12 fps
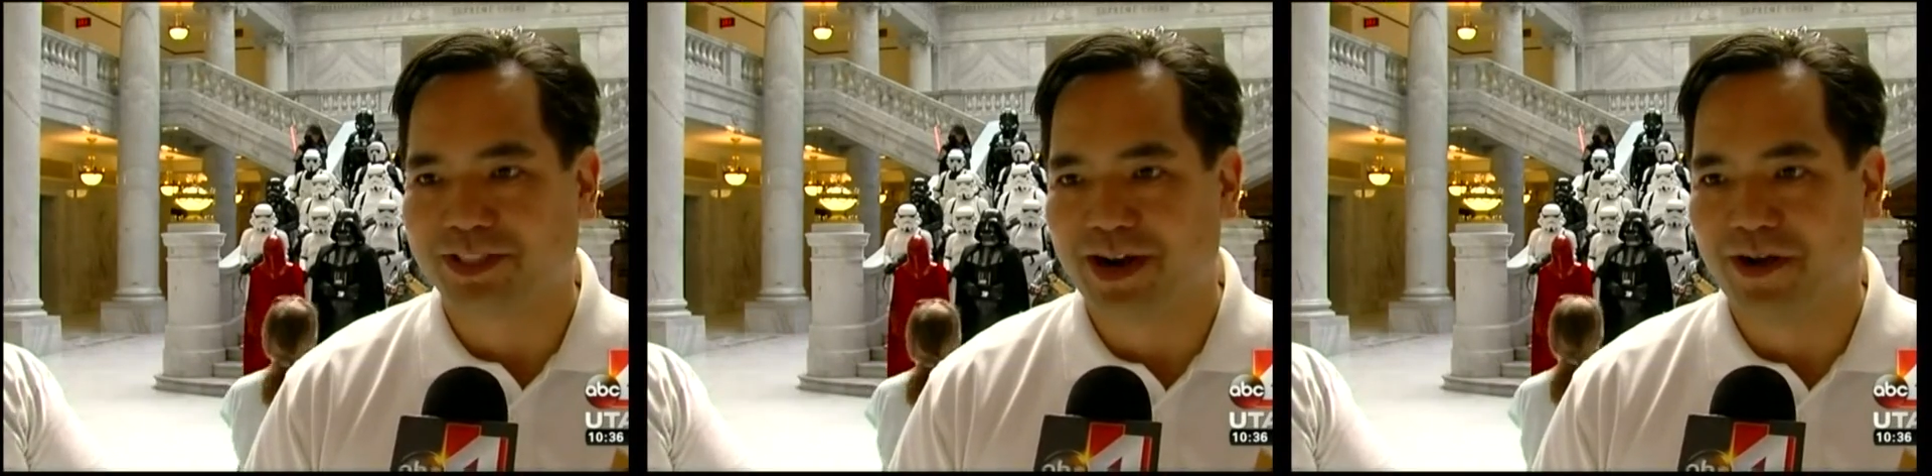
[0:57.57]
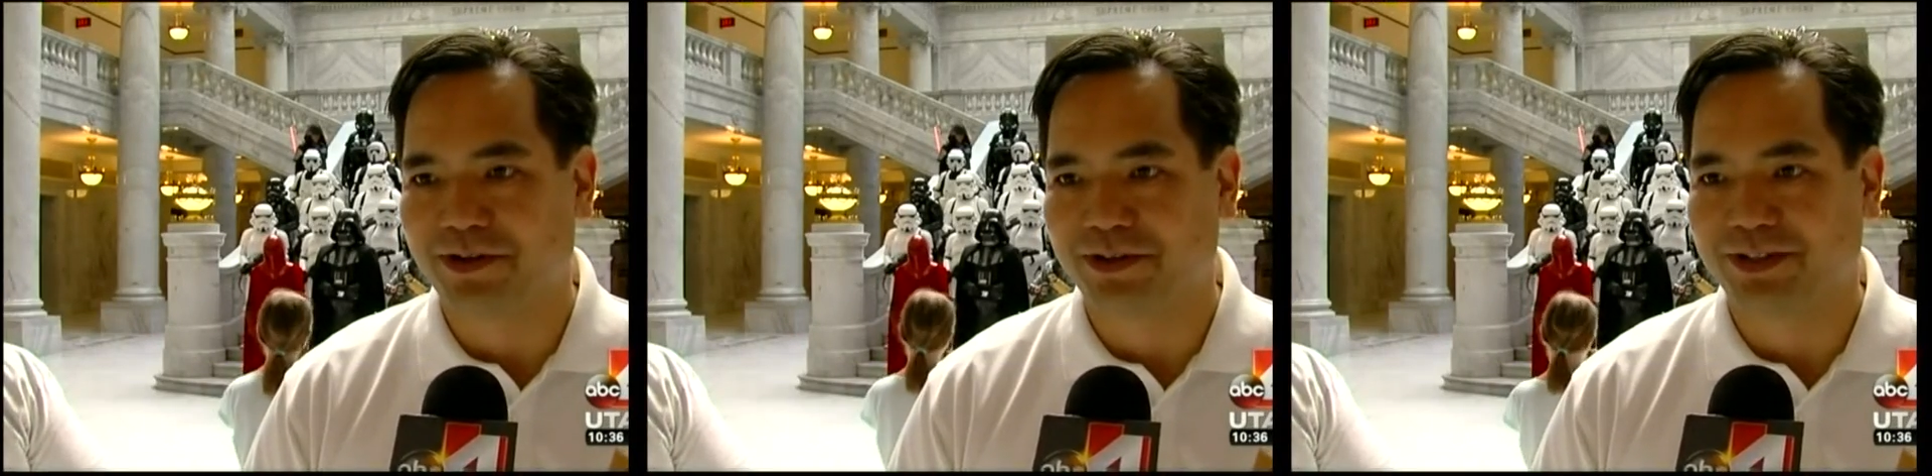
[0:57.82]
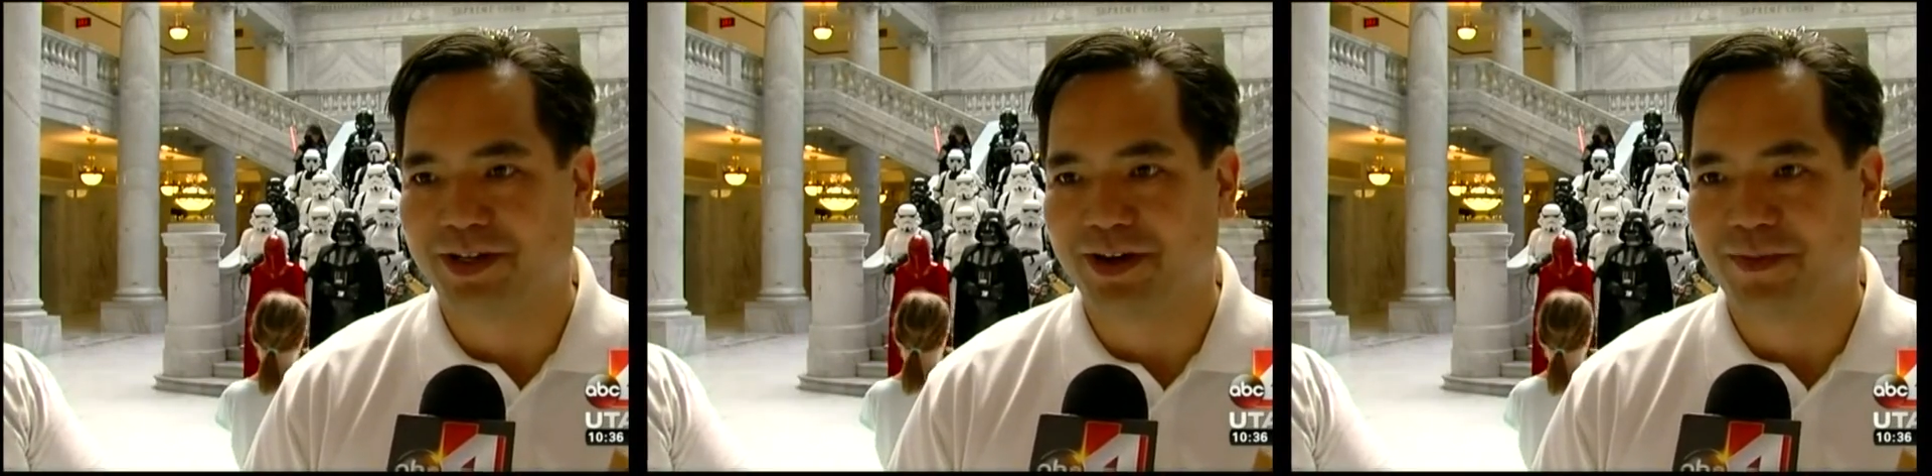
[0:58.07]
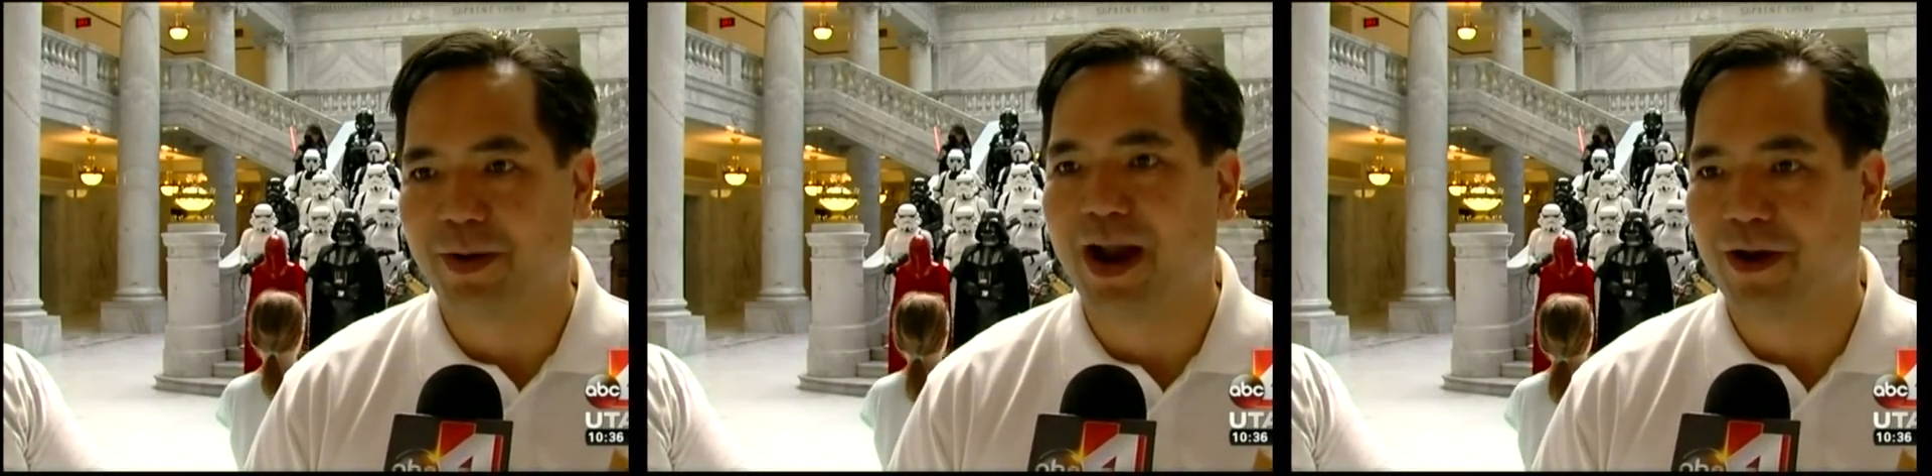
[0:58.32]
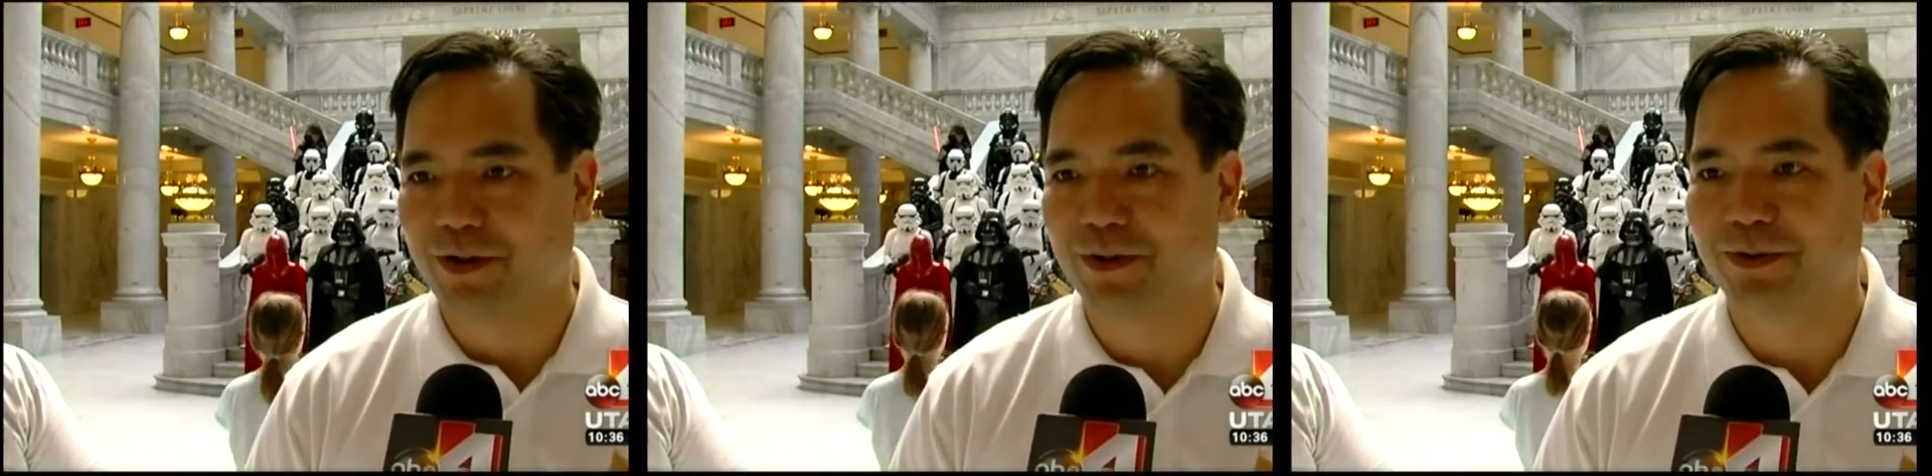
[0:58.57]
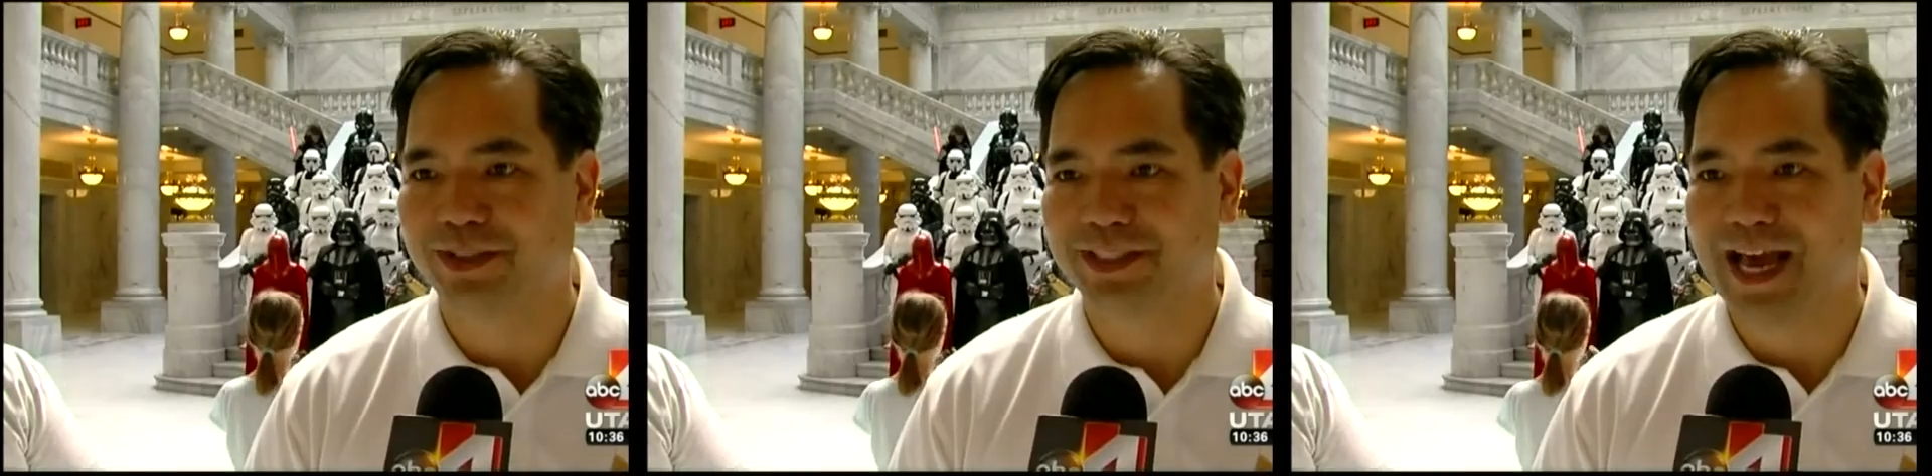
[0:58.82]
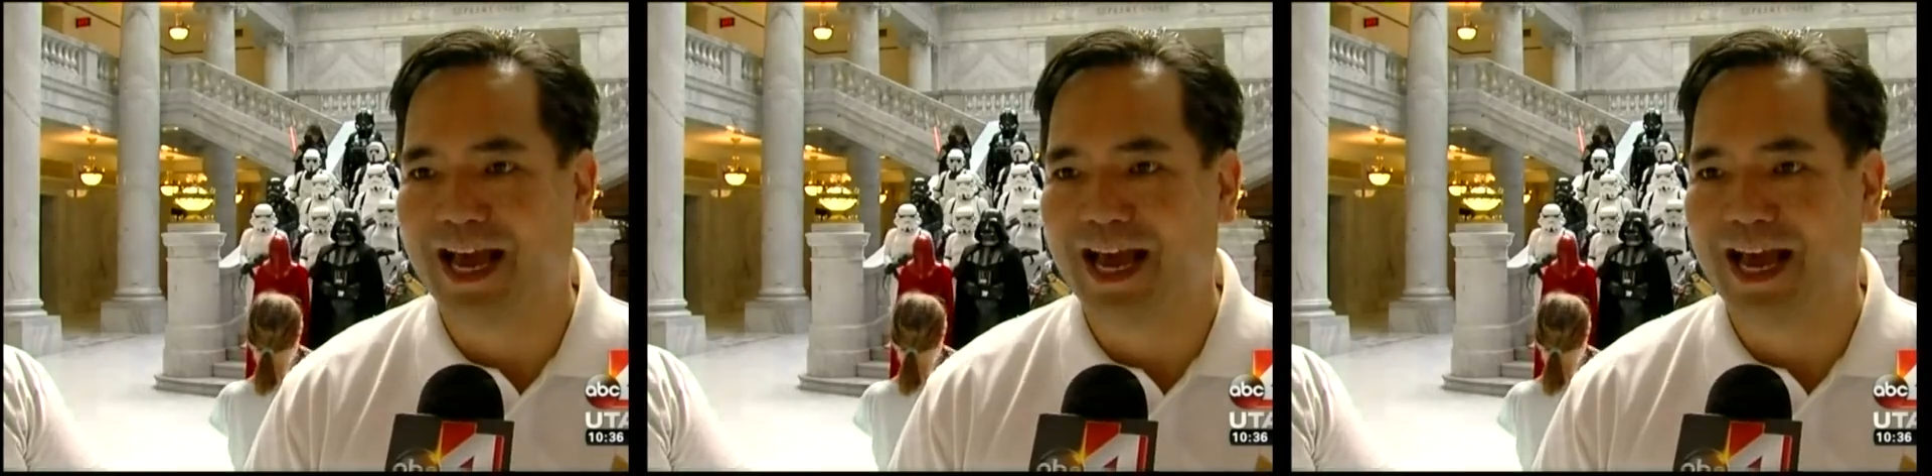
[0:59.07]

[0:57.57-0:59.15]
characters here, but how cool is